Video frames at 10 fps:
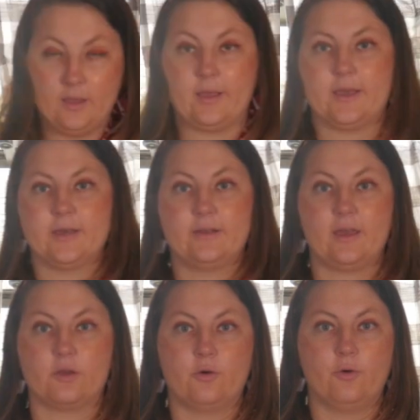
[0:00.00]
And
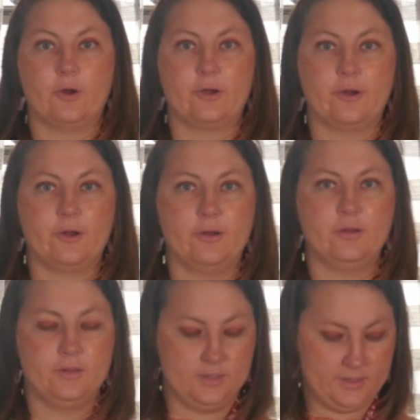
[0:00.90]
1/4
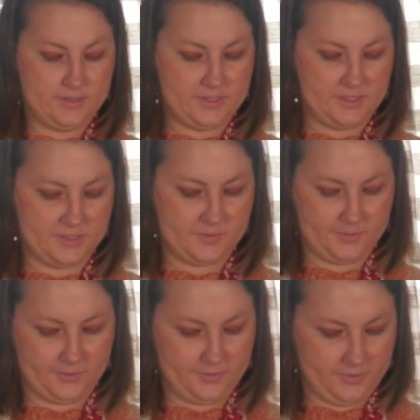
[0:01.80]

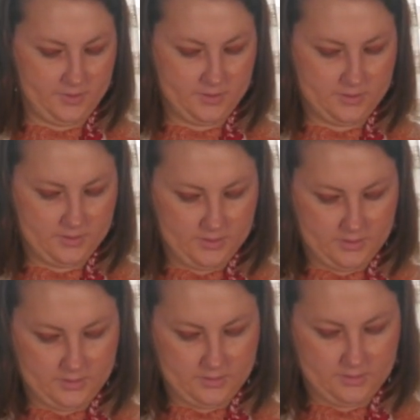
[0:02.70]
teaspoon
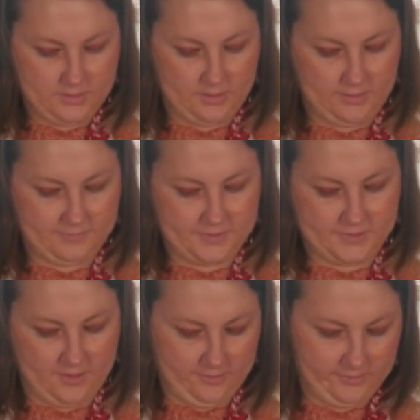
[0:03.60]
of
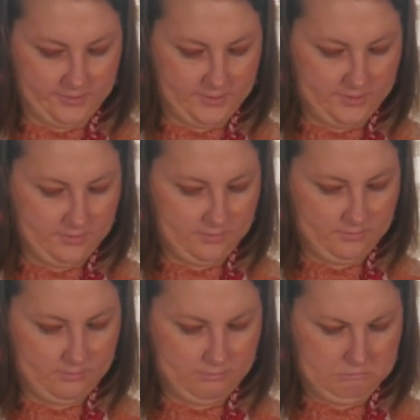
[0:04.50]
salt.
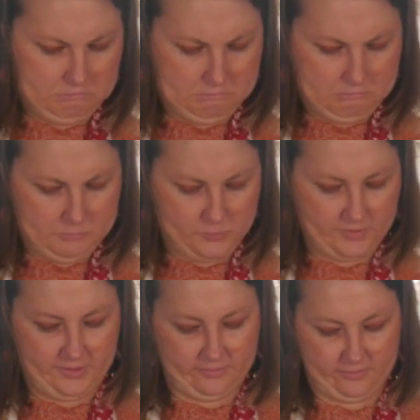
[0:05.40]
Which one
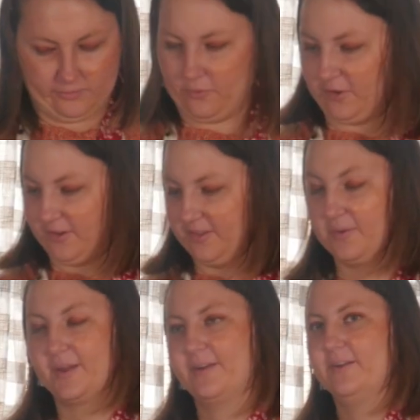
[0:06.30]
of these is 1/4? There
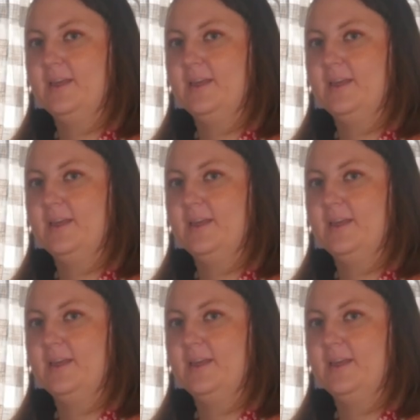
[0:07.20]
we go.